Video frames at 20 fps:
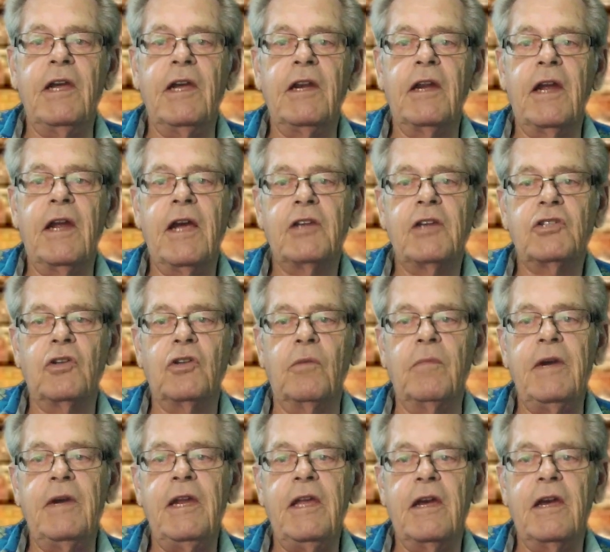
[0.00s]
international
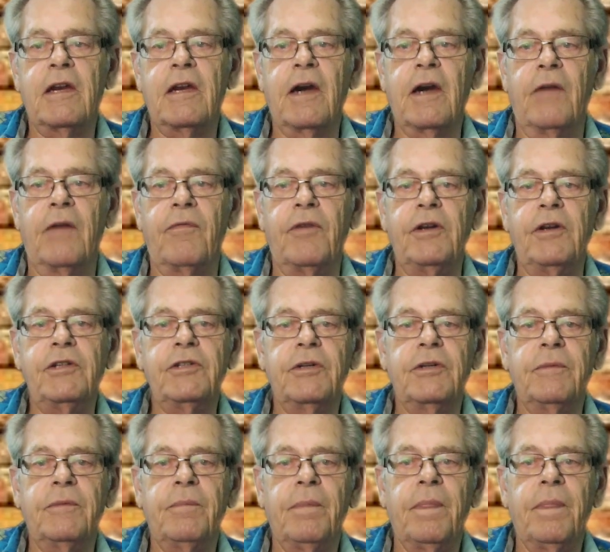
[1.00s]
media coverage.